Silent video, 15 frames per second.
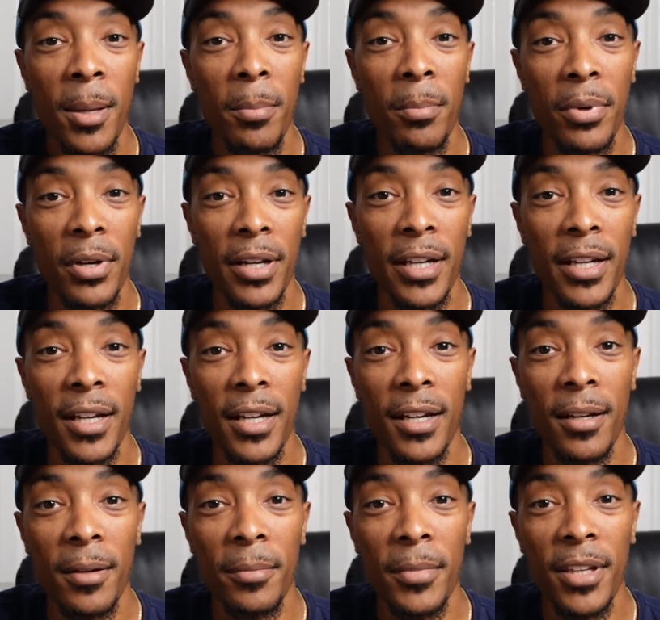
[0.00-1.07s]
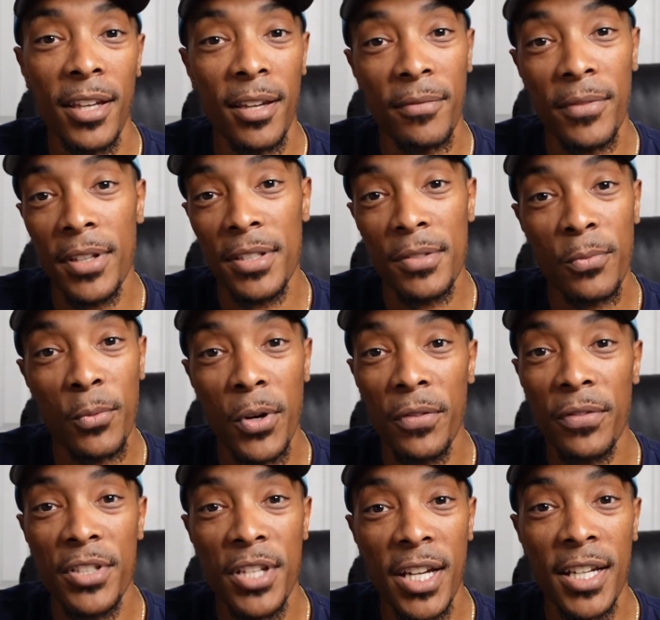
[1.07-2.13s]
But it's
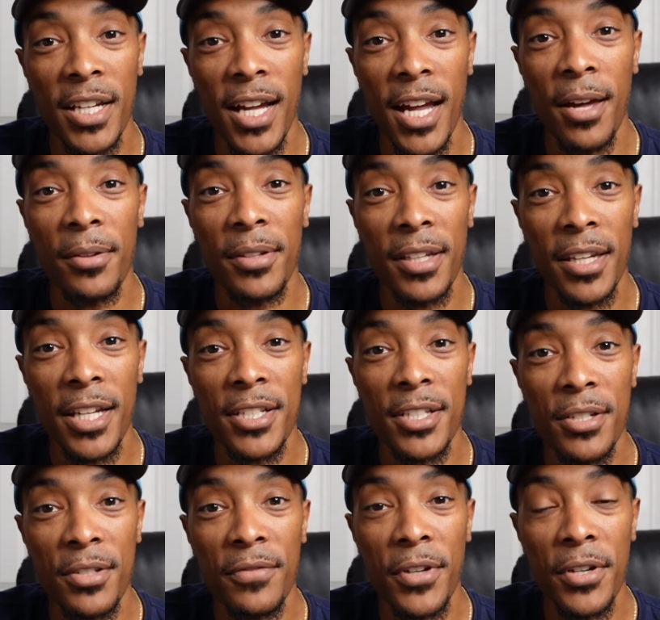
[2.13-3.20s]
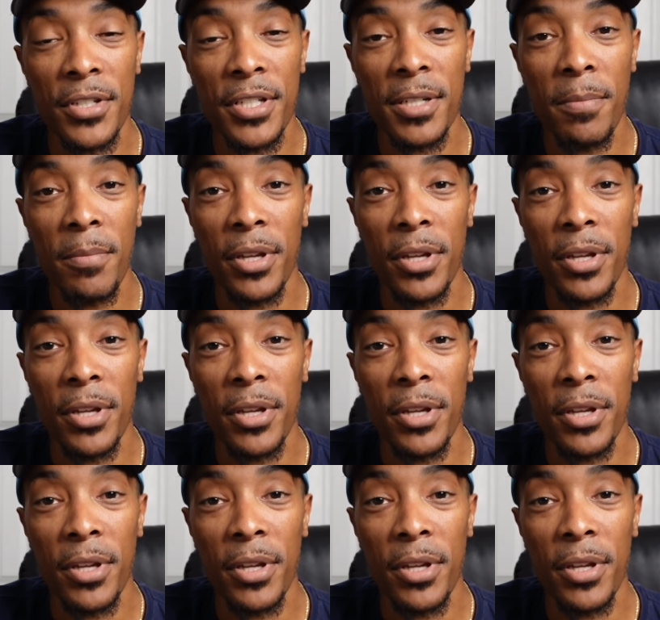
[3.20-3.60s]
worth checking out the next year's version.